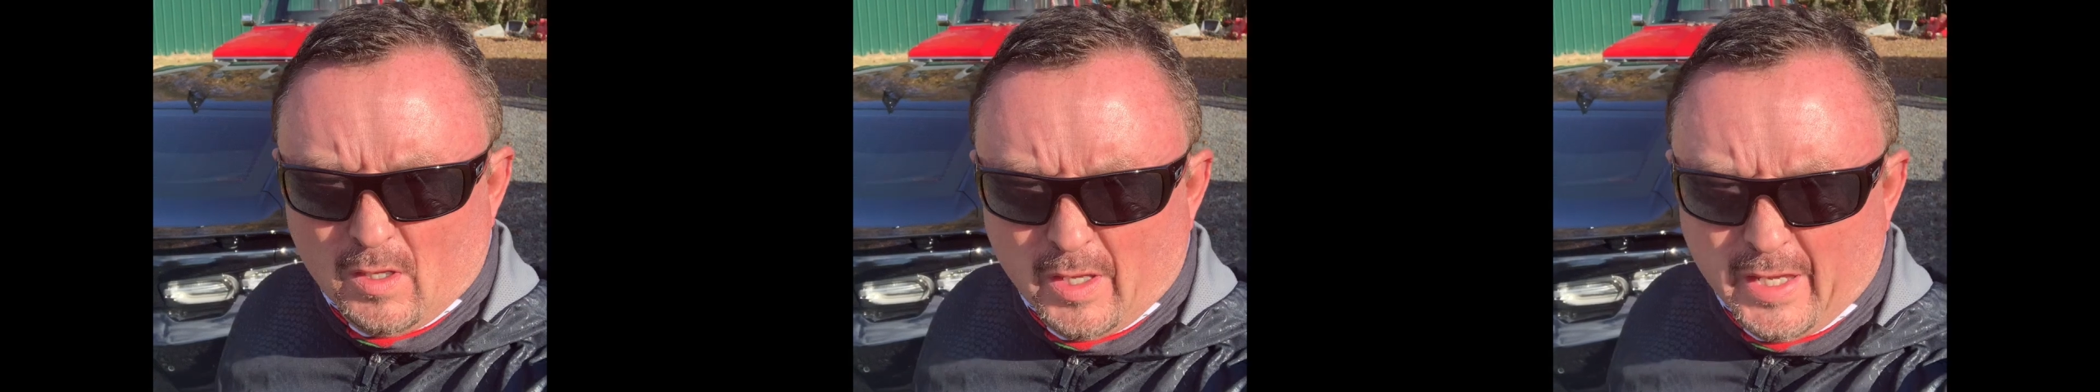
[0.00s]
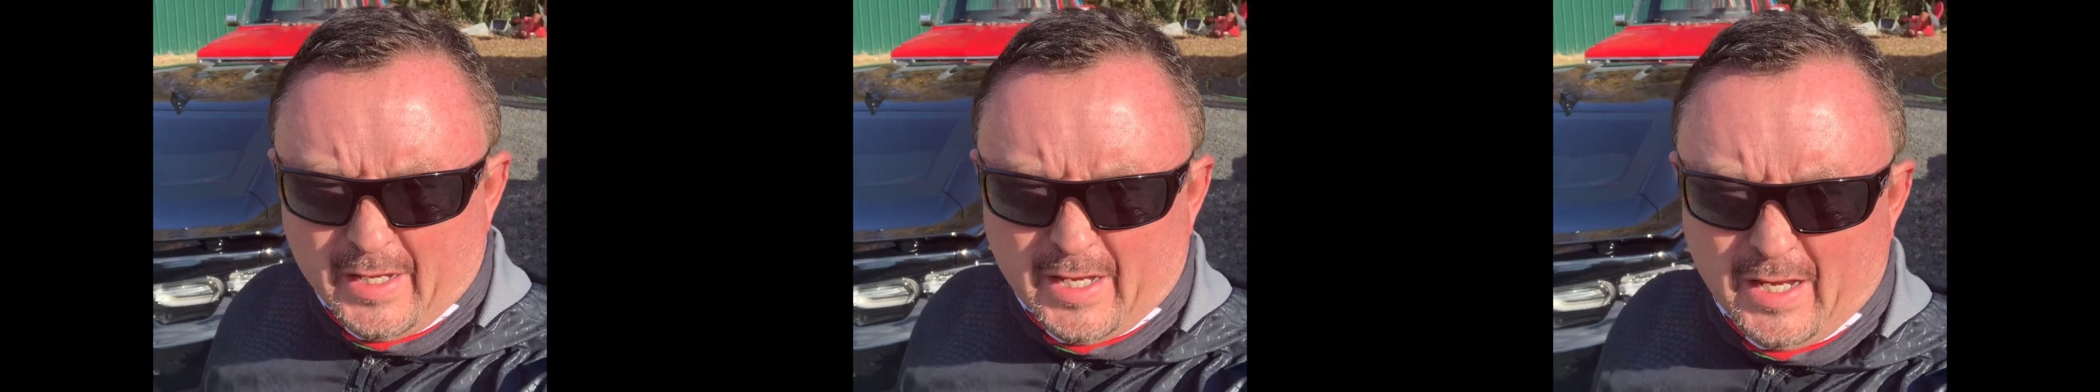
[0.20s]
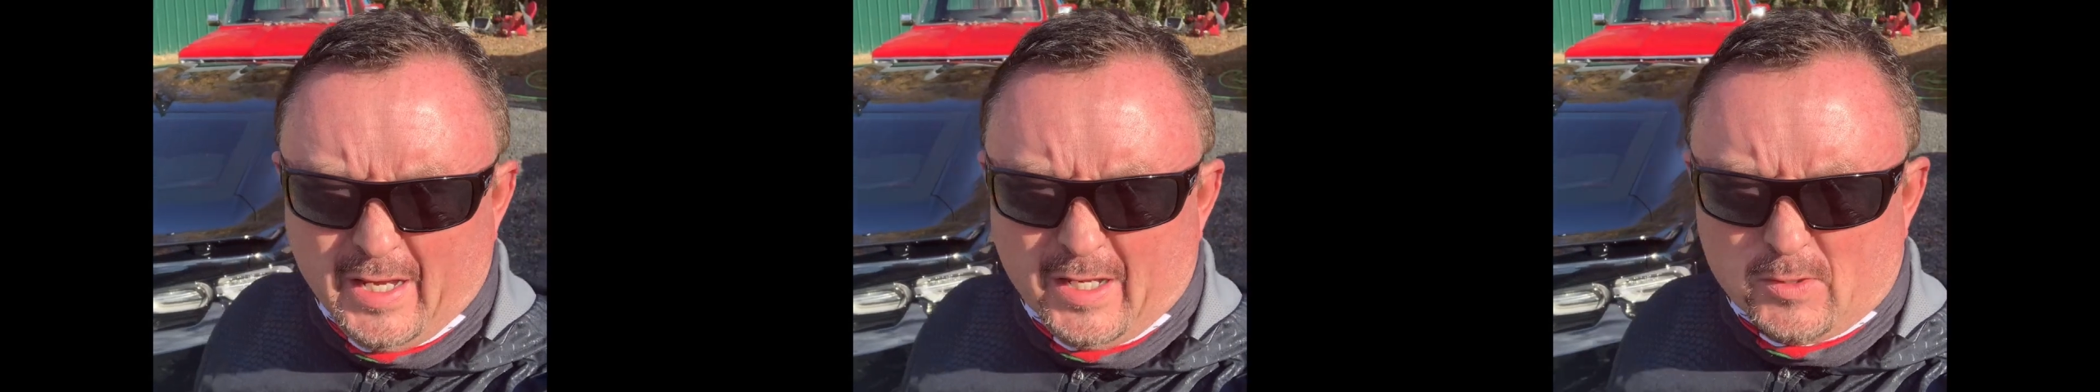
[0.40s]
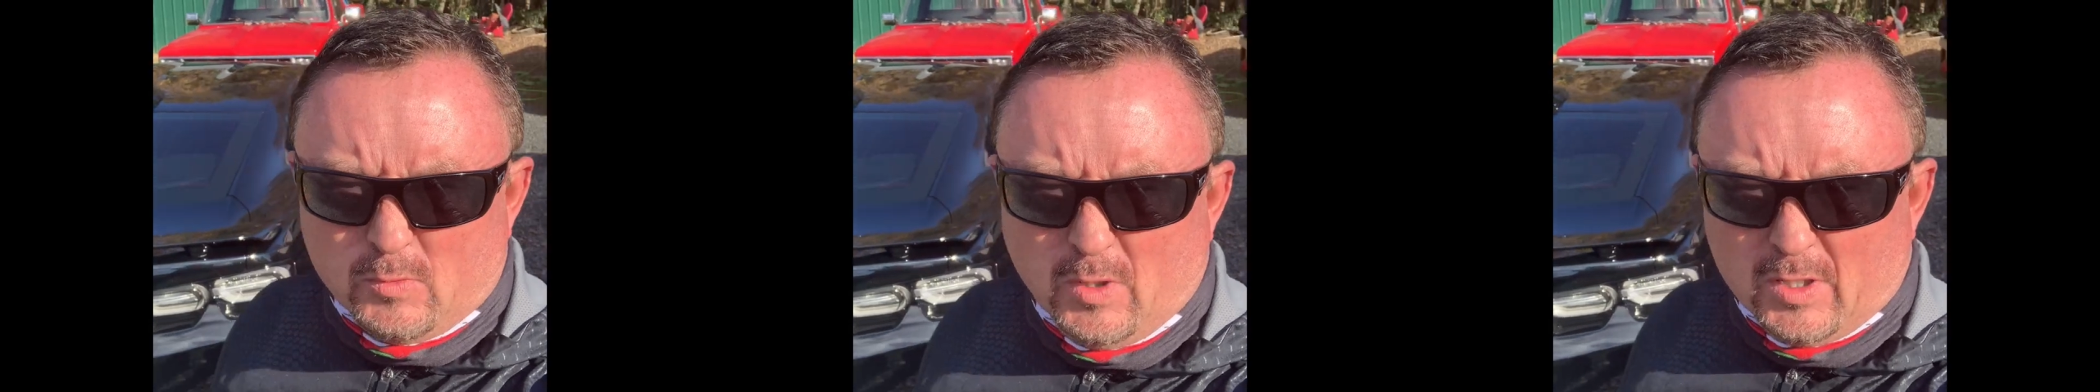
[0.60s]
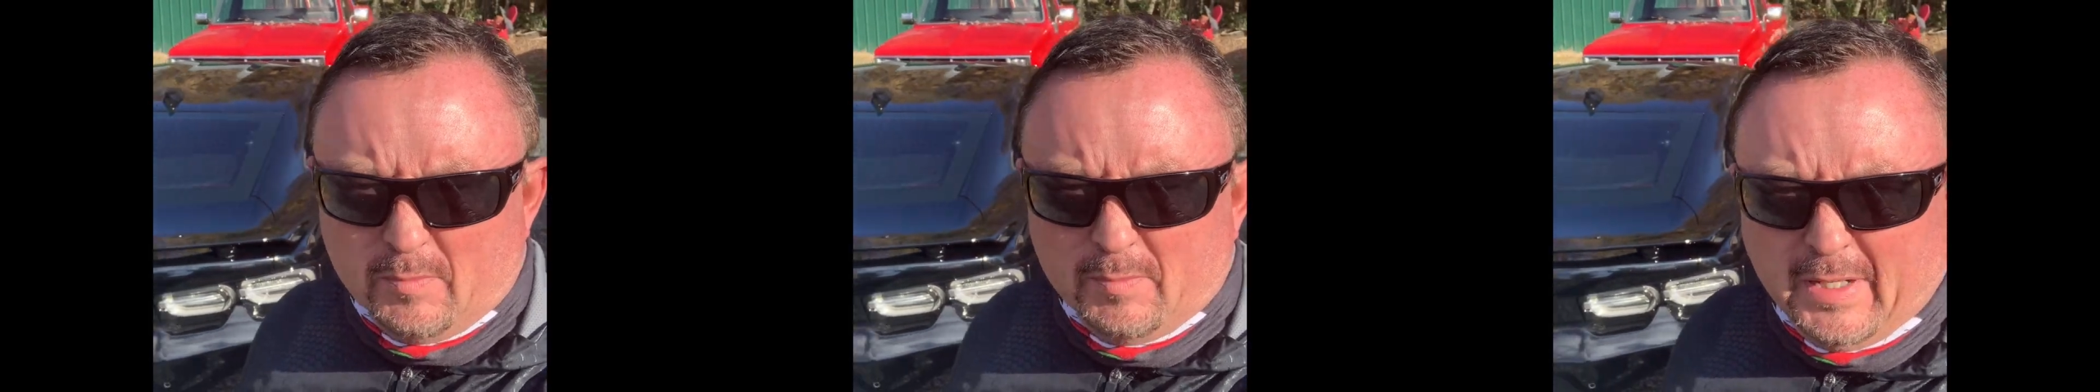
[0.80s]
Hey guys,
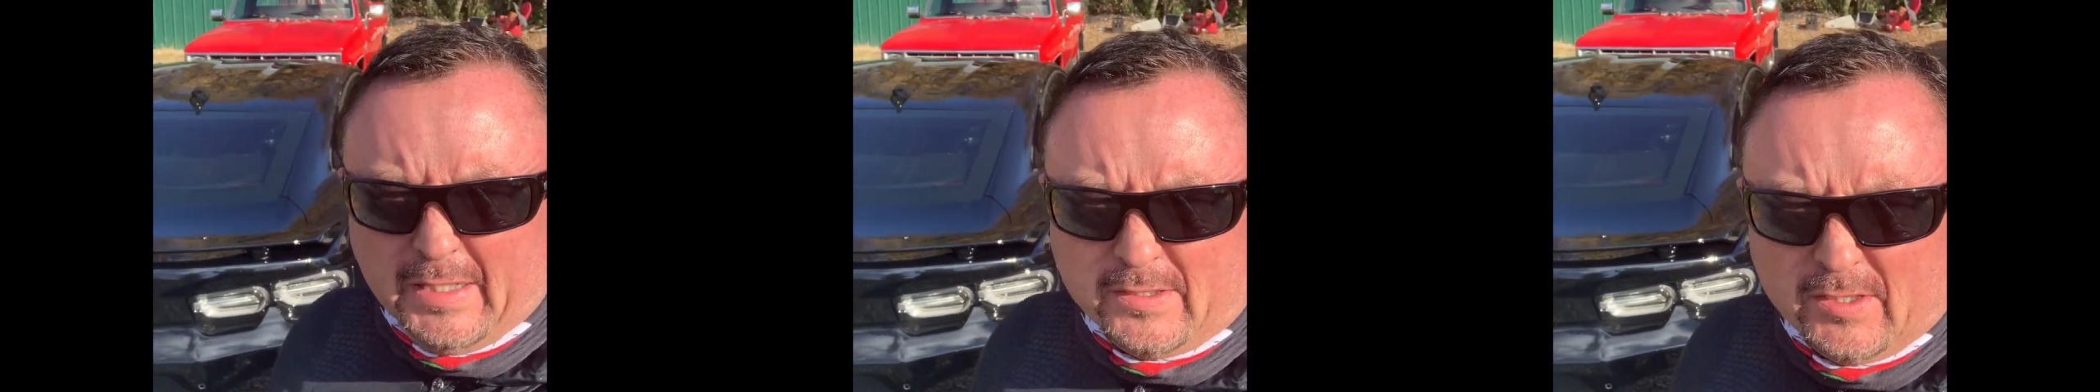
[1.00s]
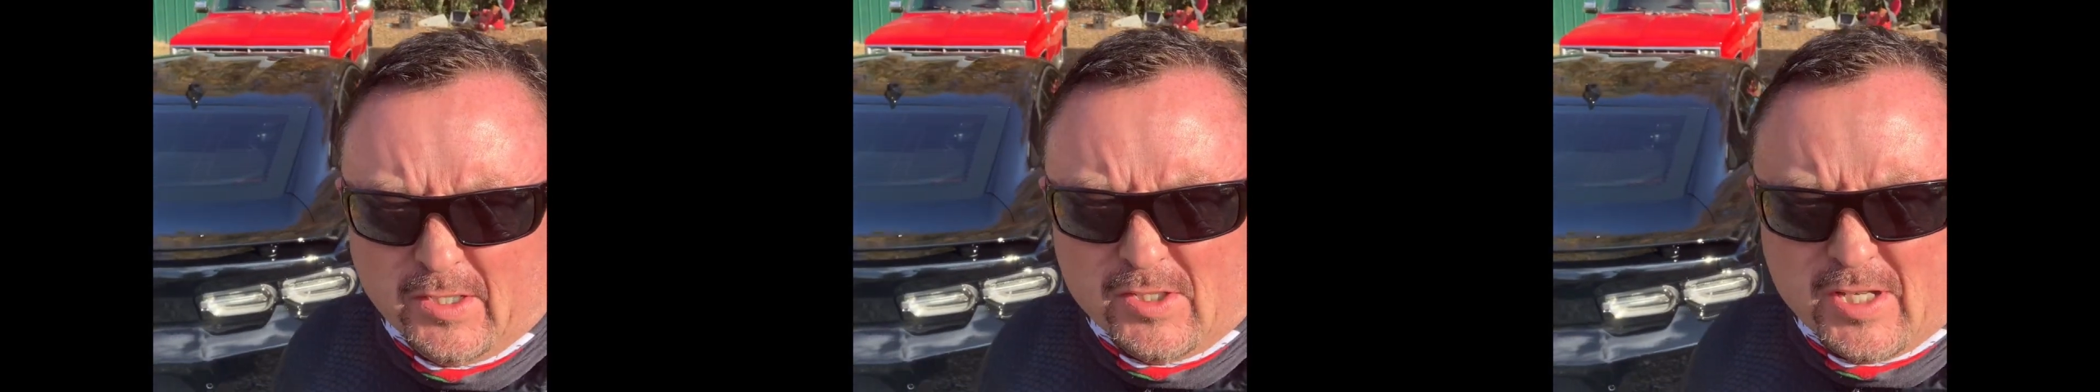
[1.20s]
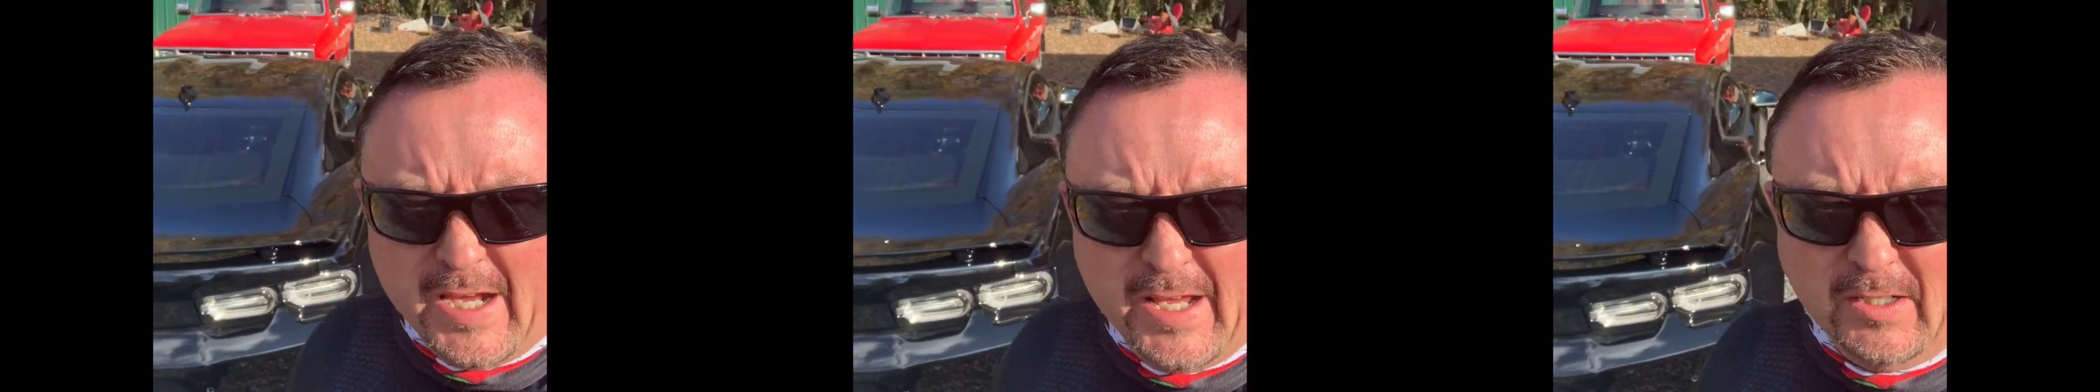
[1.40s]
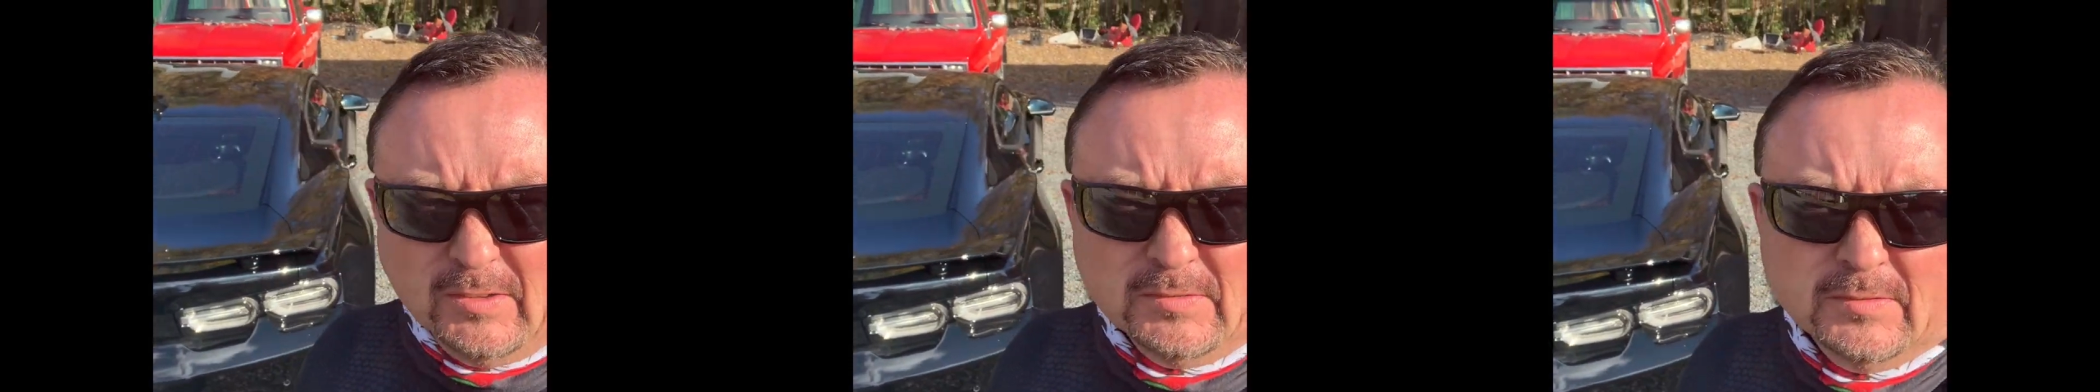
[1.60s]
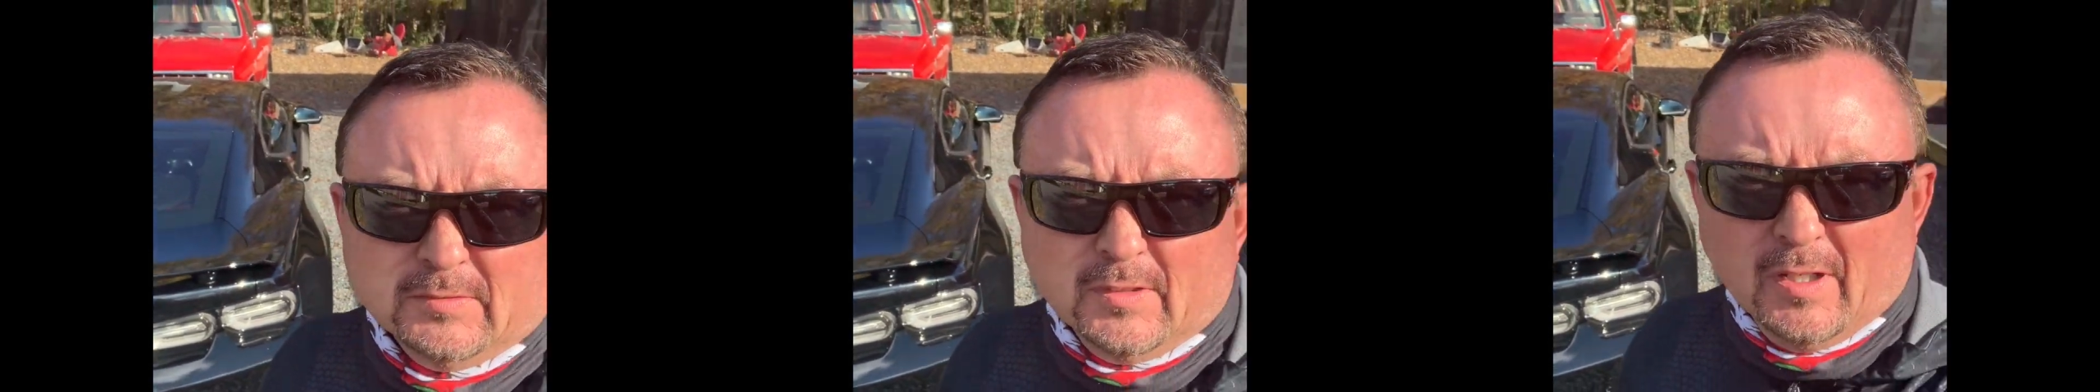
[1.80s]
welcome back to the channel.